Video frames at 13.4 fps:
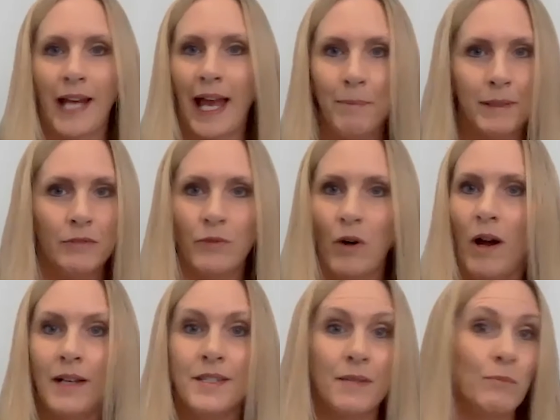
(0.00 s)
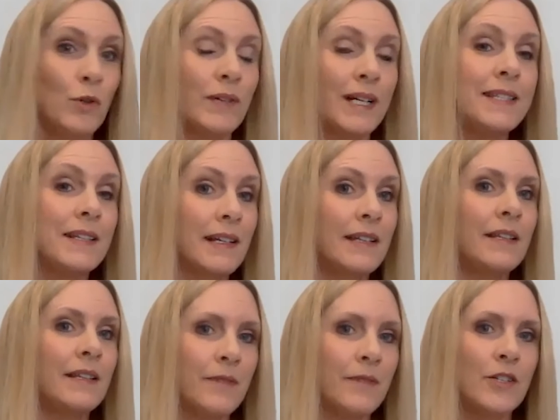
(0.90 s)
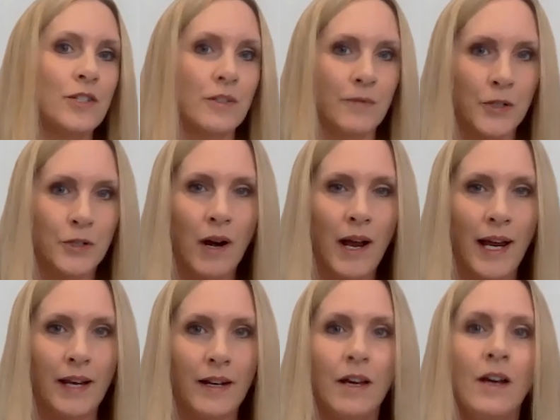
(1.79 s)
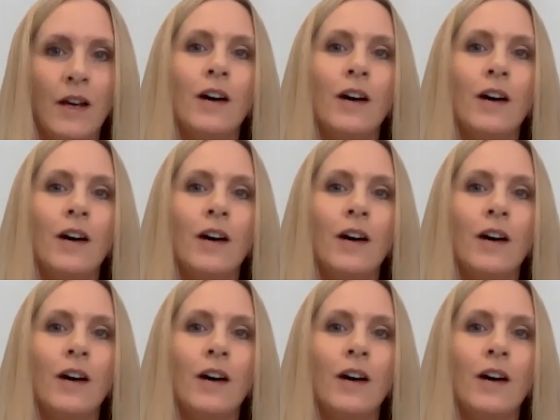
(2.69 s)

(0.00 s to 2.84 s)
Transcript: Capitol riots, and more recently, the invasion of Ukraine,